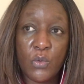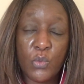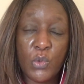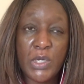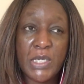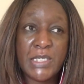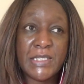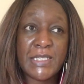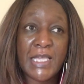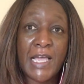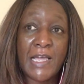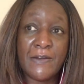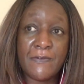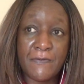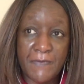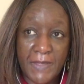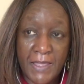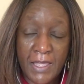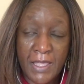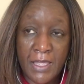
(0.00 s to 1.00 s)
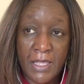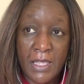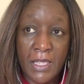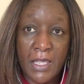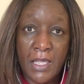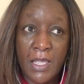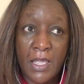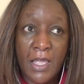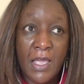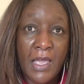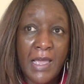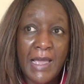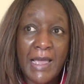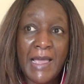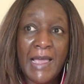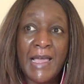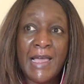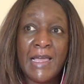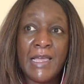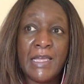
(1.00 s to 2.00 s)
was unfair,
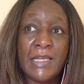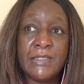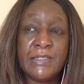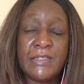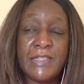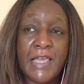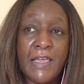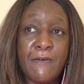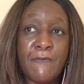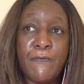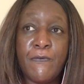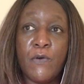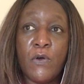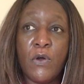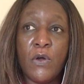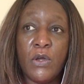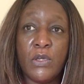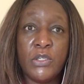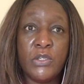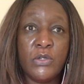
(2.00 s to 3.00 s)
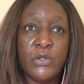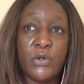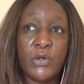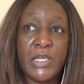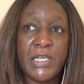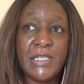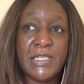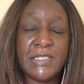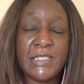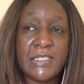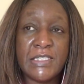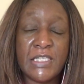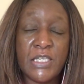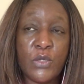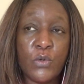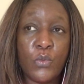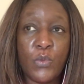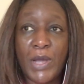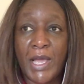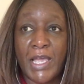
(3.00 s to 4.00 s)
and therefore, you know, he doesn't
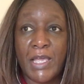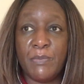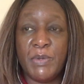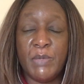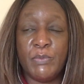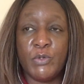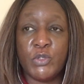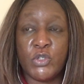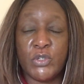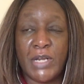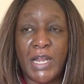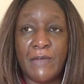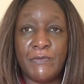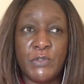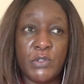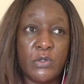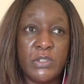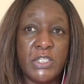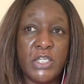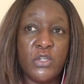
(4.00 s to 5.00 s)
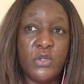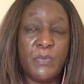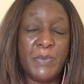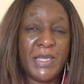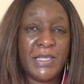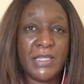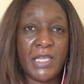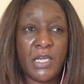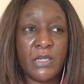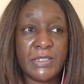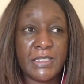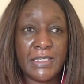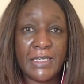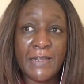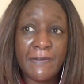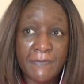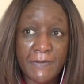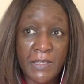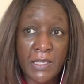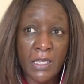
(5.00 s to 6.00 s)
see why people should have to continue paying the housing
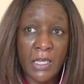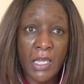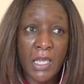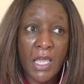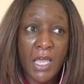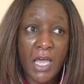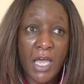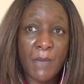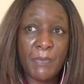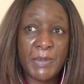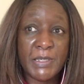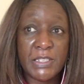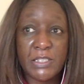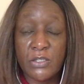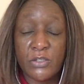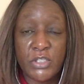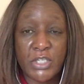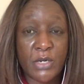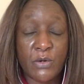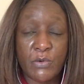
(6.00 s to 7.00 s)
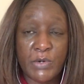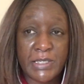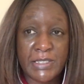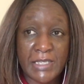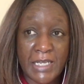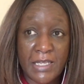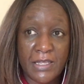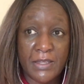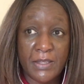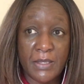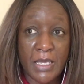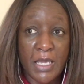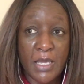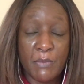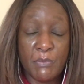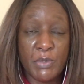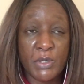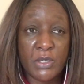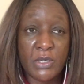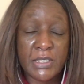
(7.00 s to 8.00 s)
levy up until January 10th,
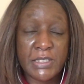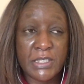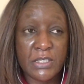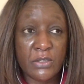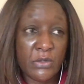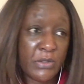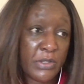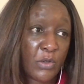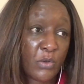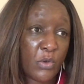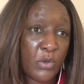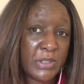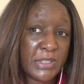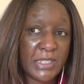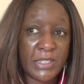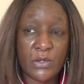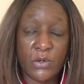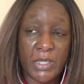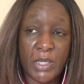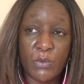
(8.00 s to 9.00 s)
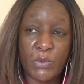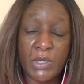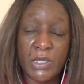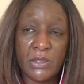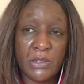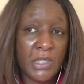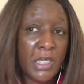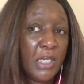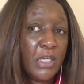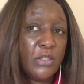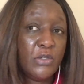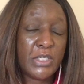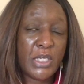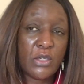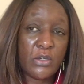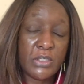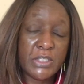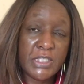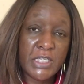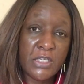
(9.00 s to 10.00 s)
because, you know, the court said, okay, well, you
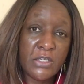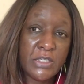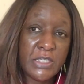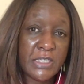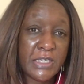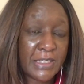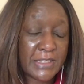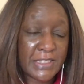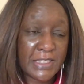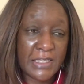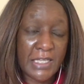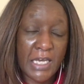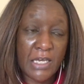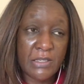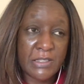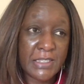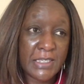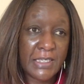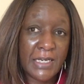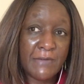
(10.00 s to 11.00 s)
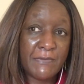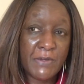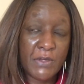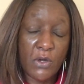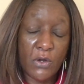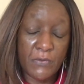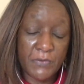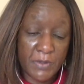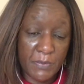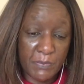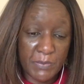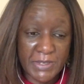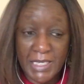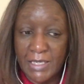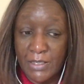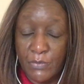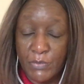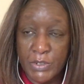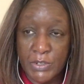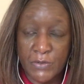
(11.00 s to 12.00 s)
can continue deducting the housing levy off the
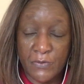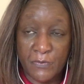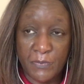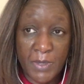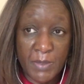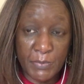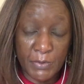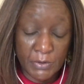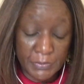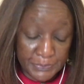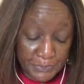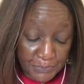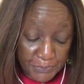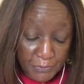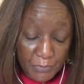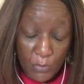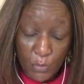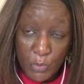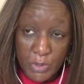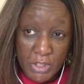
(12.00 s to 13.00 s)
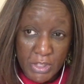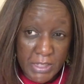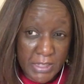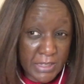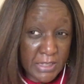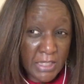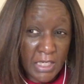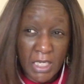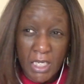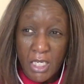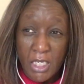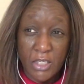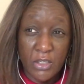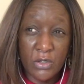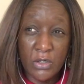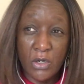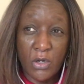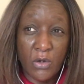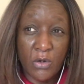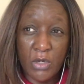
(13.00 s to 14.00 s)
salaries of people, which is,
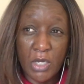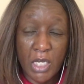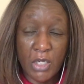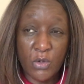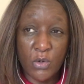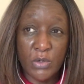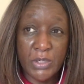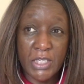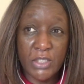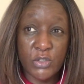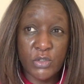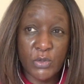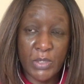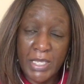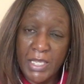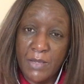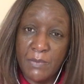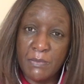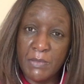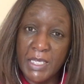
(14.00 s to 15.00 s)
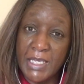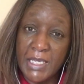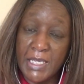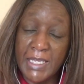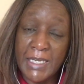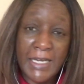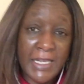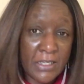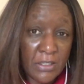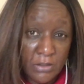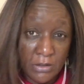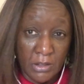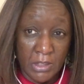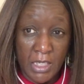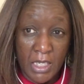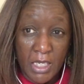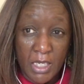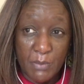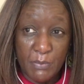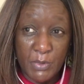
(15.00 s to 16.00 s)
you know, according to him, illegal,
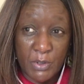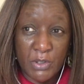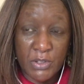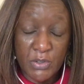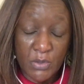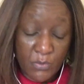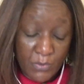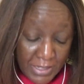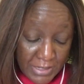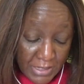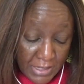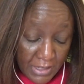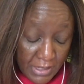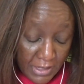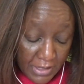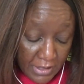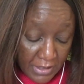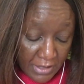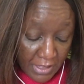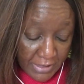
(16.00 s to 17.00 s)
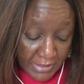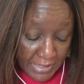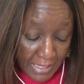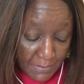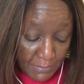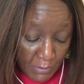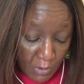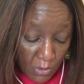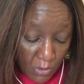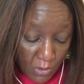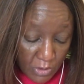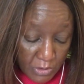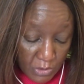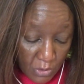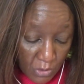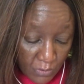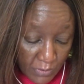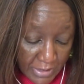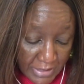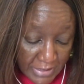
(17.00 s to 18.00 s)
because already the same court
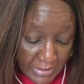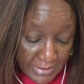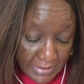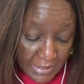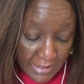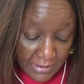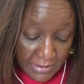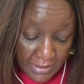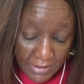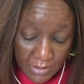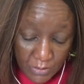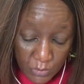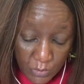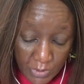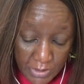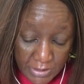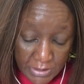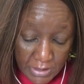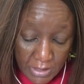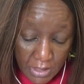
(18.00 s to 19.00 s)
already said that it was